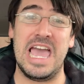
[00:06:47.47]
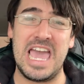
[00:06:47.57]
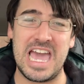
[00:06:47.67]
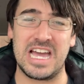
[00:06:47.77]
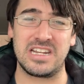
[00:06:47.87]

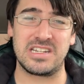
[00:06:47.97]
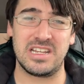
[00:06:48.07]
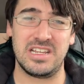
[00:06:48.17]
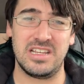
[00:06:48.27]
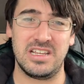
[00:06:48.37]
And
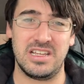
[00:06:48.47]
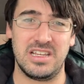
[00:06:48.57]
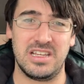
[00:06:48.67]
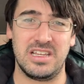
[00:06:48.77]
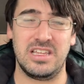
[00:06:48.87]

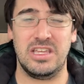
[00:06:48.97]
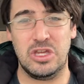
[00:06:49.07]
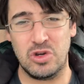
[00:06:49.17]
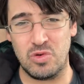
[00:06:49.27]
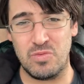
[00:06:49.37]

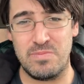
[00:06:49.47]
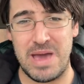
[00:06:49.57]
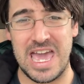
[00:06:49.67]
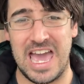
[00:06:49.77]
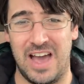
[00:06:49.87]
you
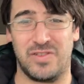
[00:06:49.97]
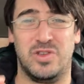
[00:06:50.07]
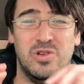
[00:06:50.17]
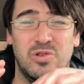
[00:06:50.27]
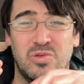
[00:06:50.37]
may have
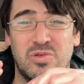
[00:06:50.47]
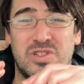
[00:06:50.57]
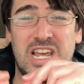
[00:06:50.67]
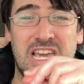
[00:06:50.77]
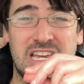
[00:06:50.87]
to
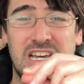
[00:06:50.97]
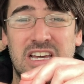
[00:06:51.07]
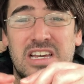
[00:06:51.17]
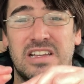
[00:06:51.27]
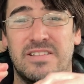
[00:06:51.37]
take
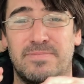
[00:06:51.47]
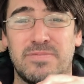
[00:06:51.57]
a